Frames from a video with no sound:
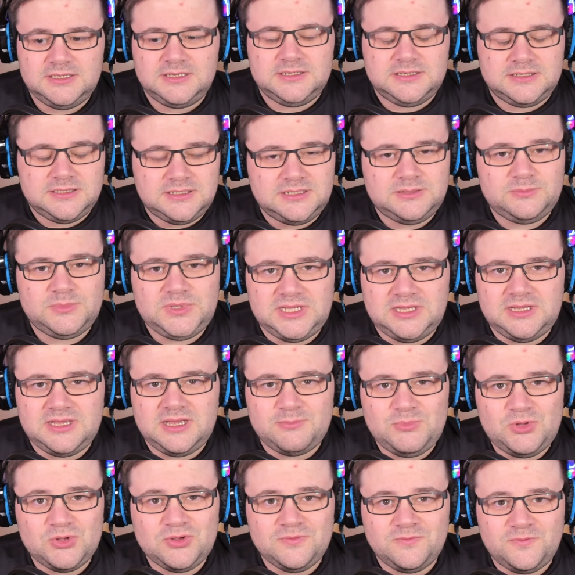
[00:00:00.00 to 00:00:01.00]

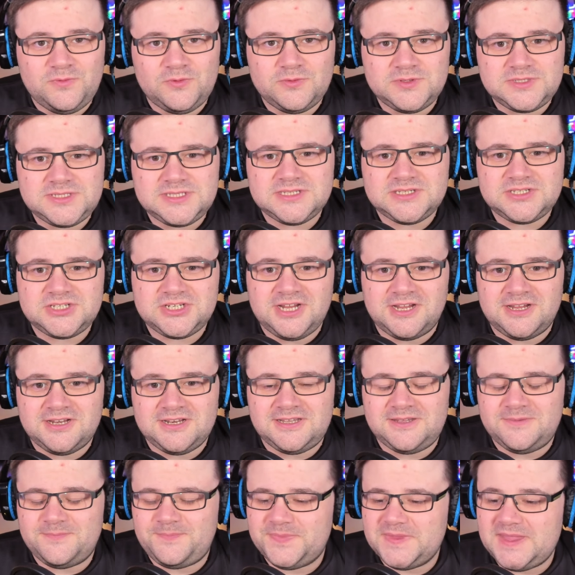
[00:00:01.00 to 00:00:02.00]
I'm looking forward to this
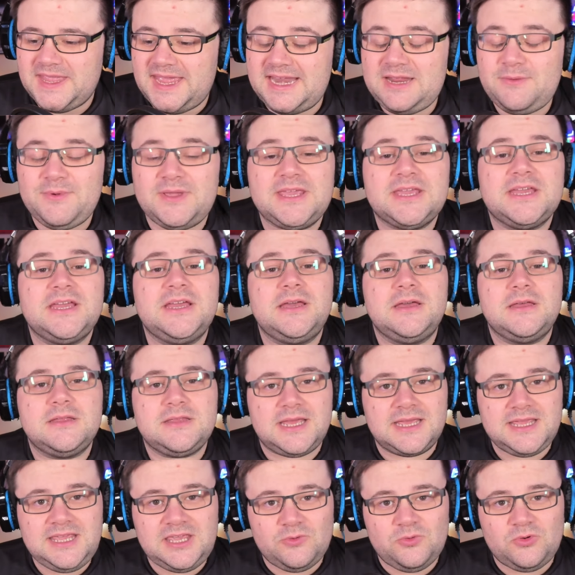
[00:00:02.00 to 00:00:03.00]
journey. Anyway,
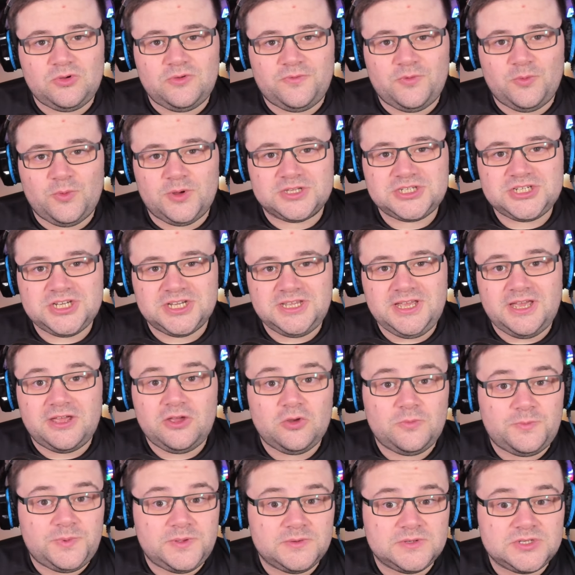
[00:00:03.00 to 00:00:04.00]
thank you all for watching. I
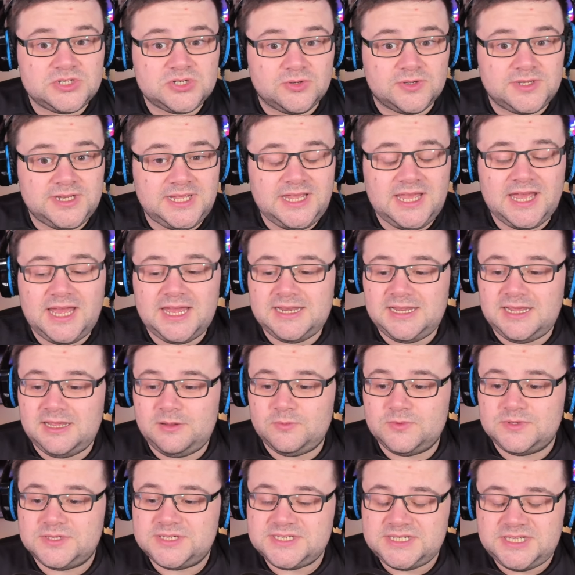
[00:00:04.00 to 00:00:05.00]
hope you enjoyed it, and I
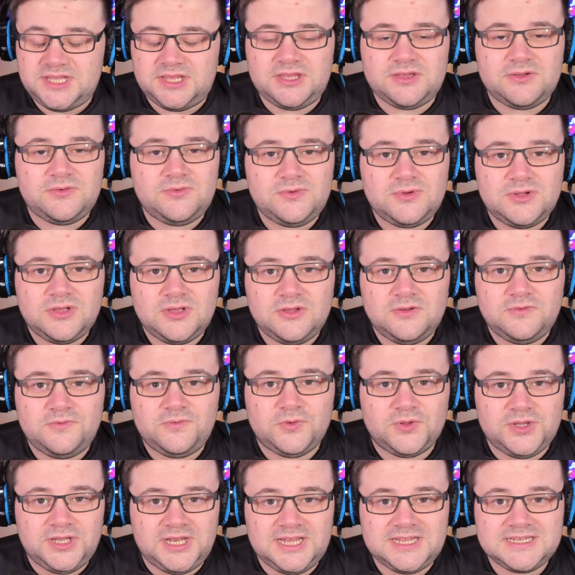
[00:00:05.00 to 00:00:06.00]
will see you
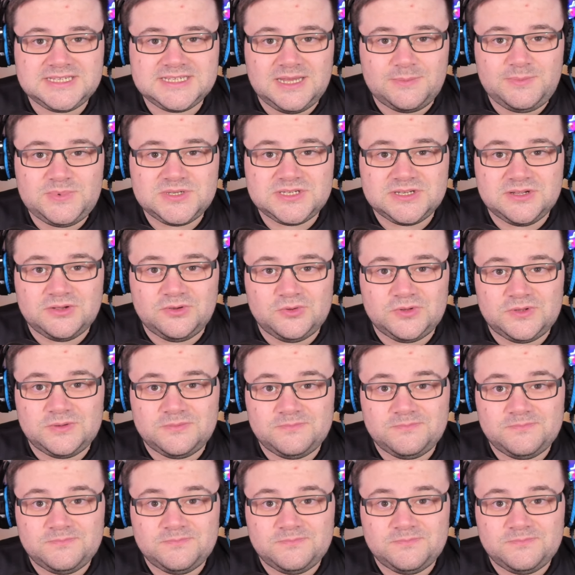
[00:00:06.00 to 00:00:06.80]
for the next episode.